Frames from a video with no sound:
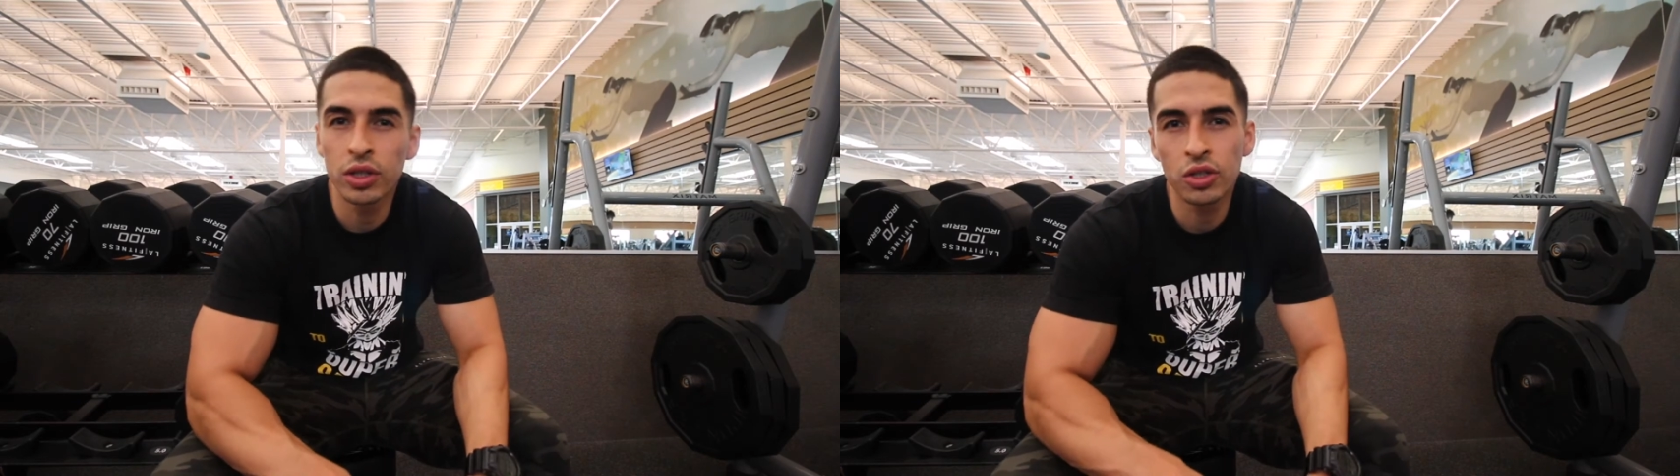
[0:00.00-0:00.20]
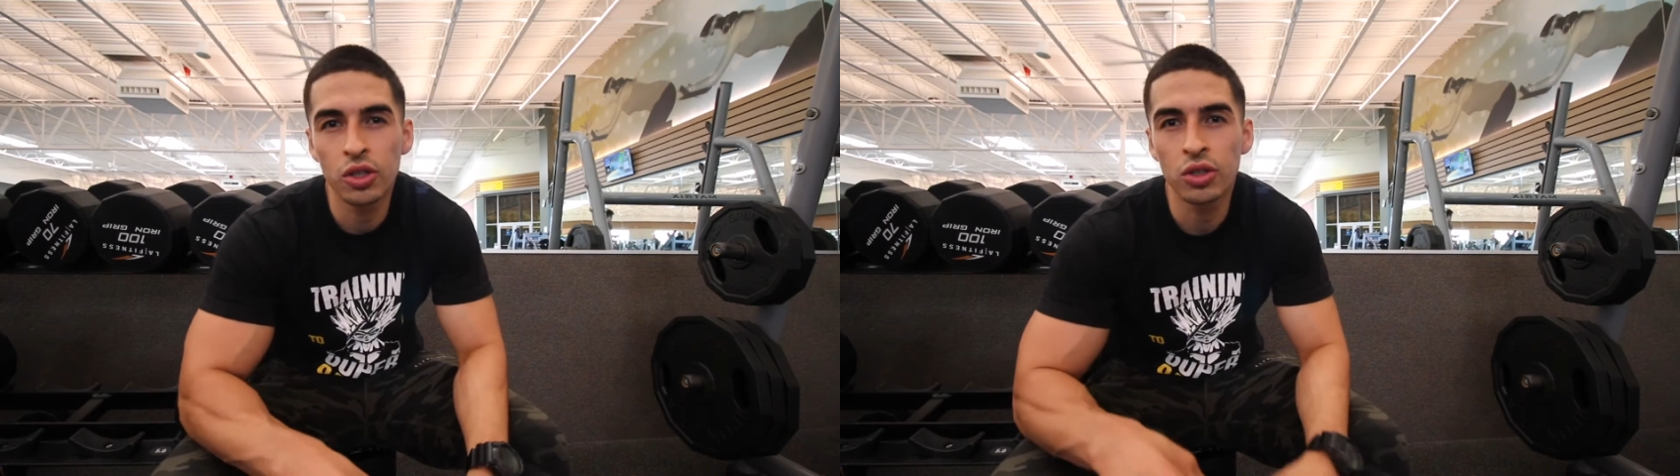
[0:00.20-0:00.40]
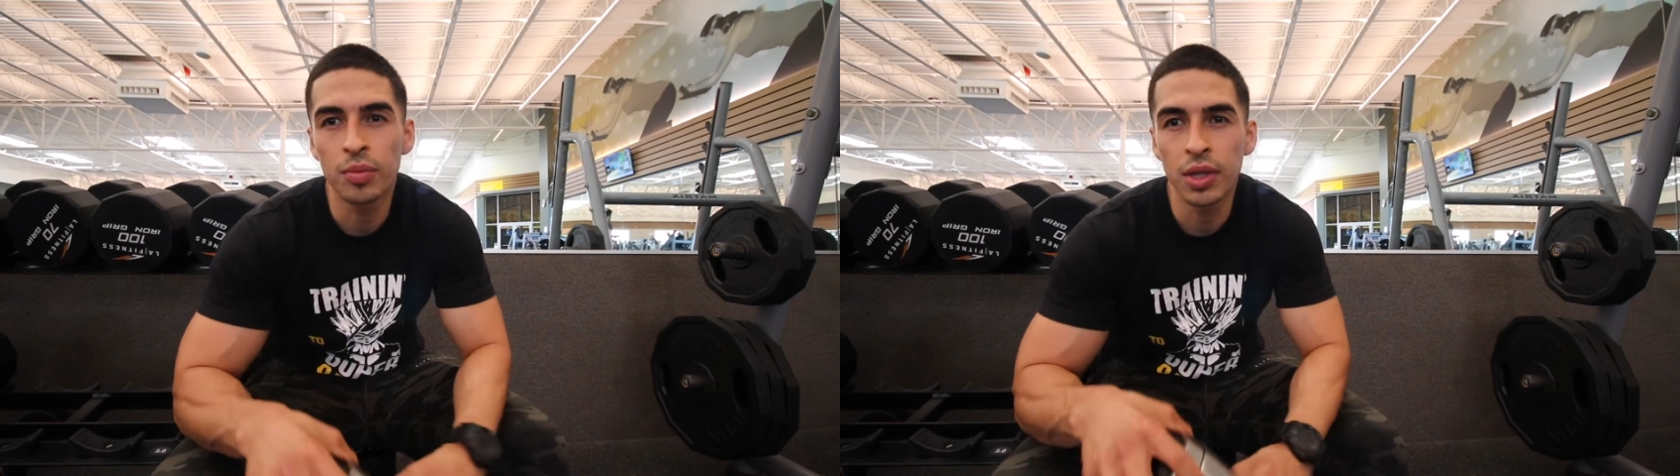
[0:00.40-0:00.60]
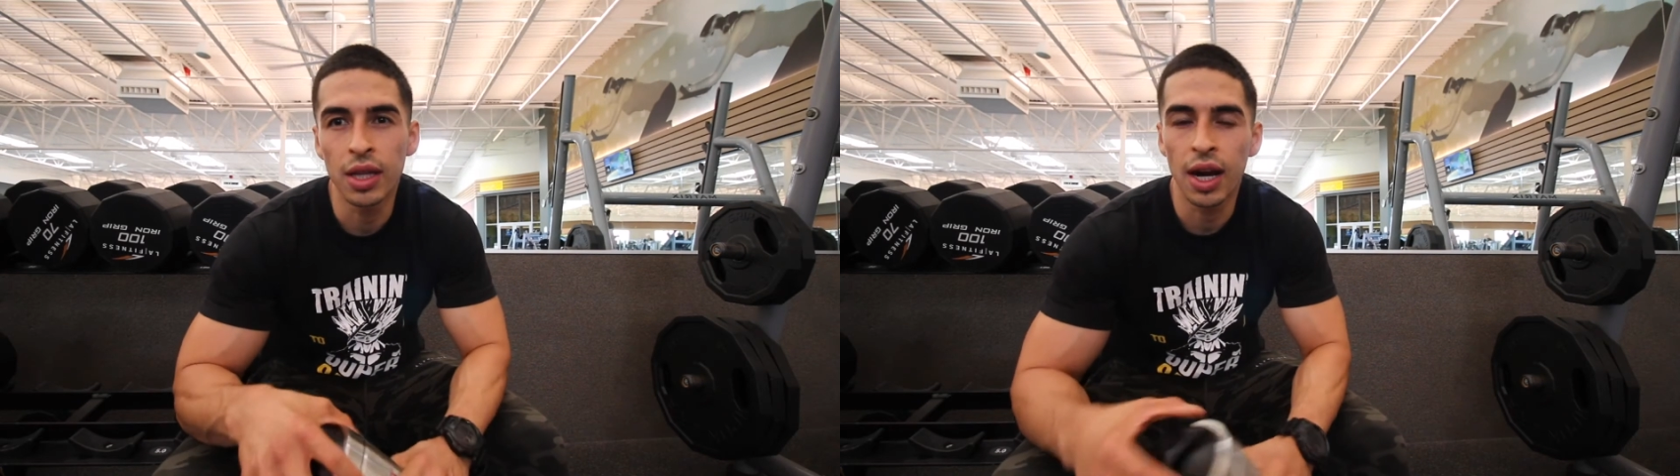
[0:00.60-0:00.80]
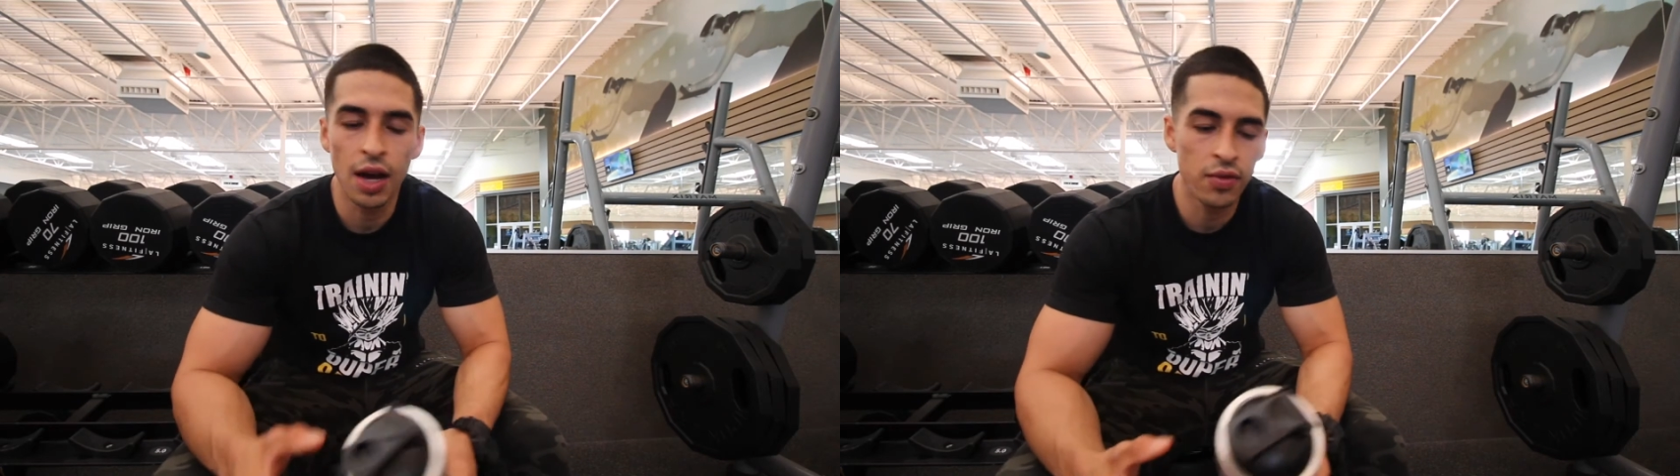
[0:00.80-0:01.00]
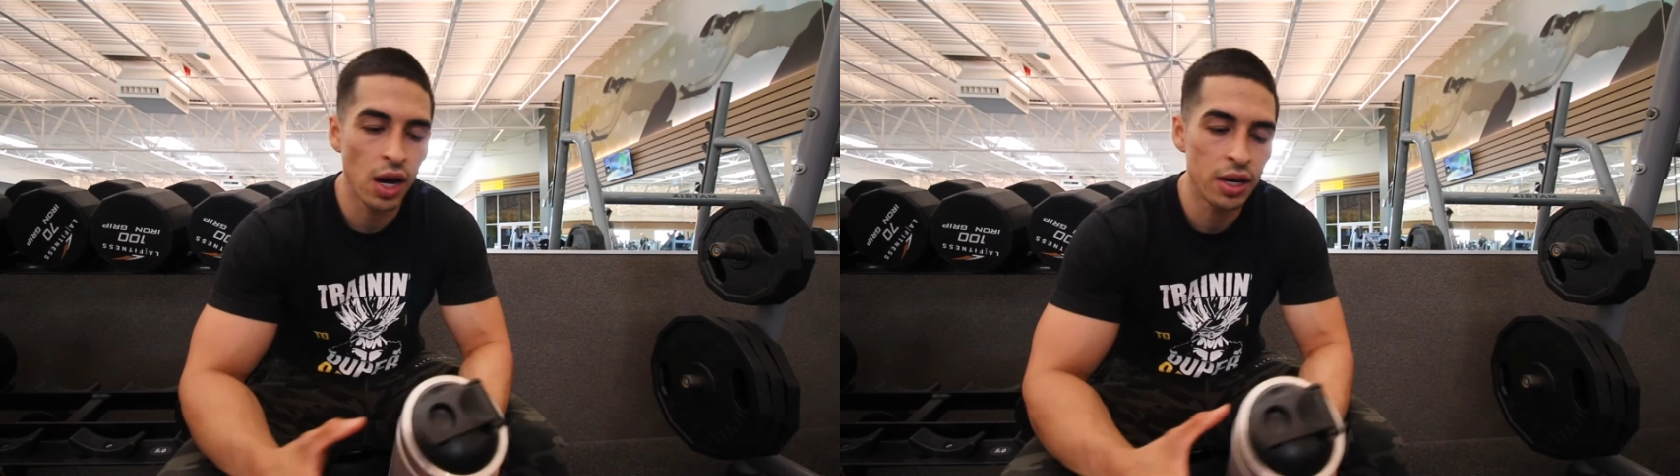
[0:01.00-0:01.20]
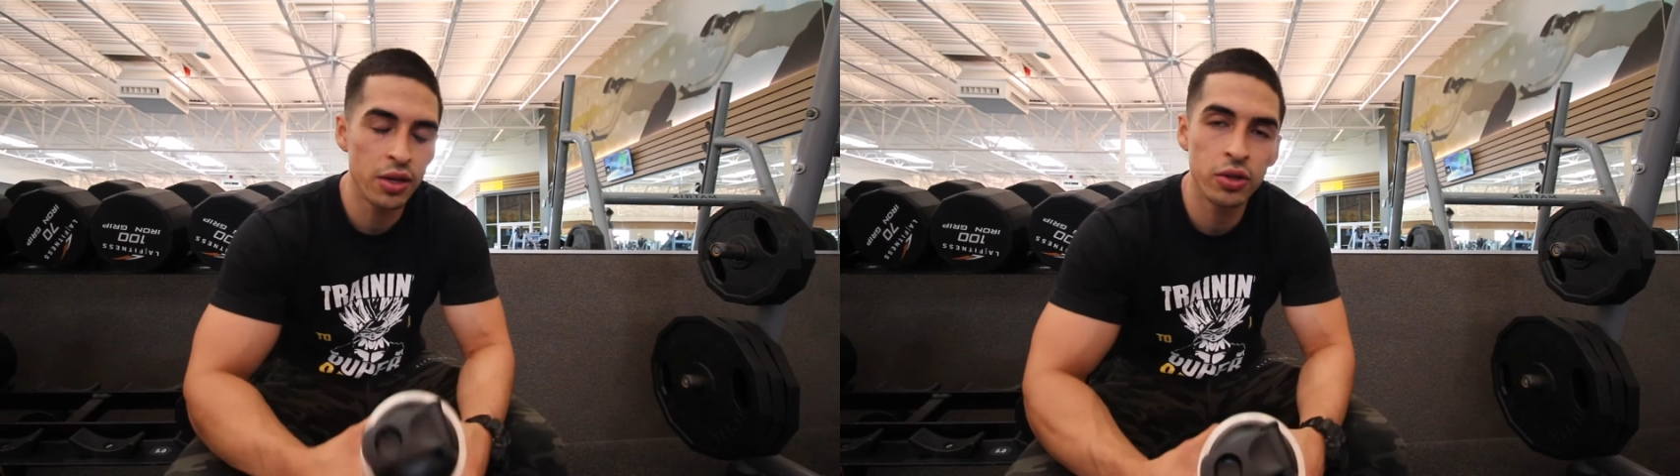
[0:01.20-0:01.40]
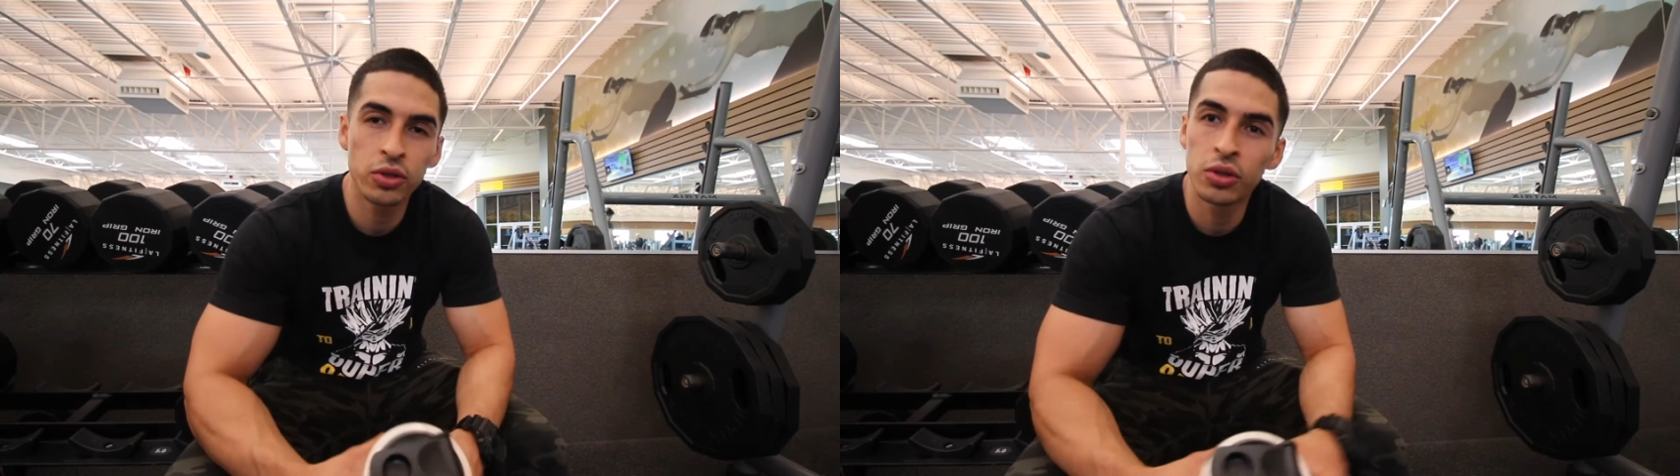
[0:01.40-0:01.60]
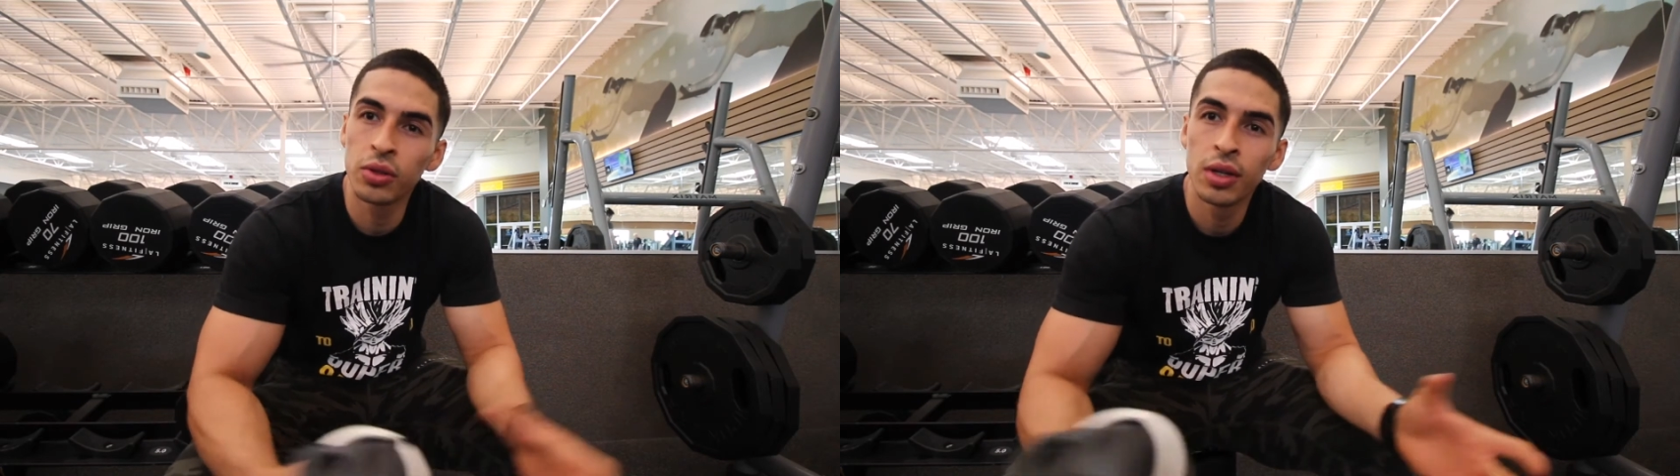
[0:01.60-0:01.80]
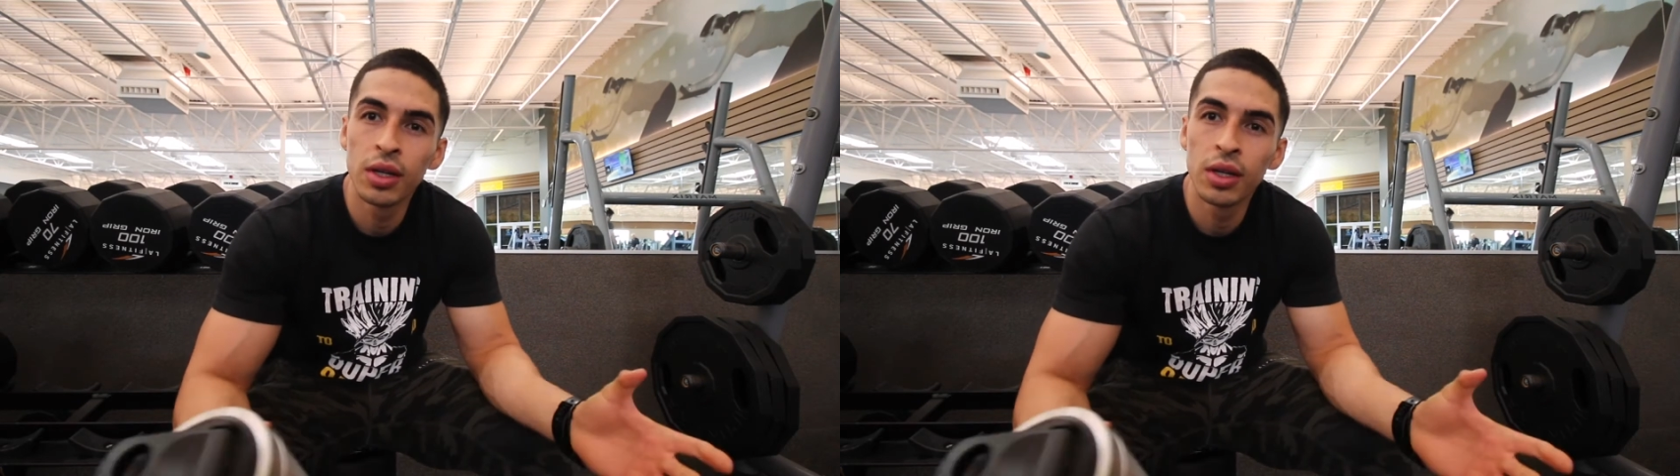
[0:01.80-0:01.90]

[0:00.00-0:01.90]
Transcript: It's just something that I've gotten used to.